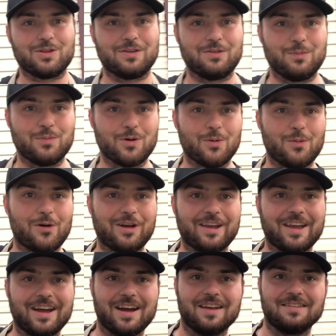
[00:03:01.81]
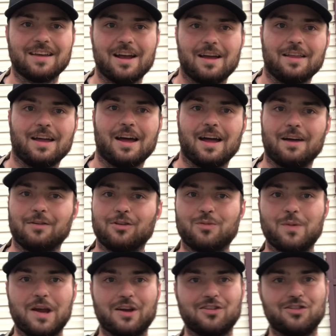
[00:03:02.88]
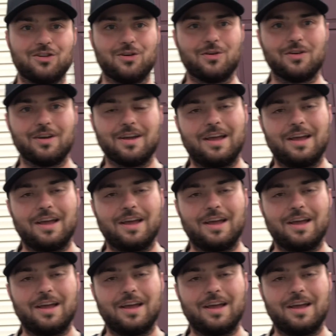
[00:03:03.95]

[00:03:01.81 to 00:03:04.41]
If you propane guys, I respect you.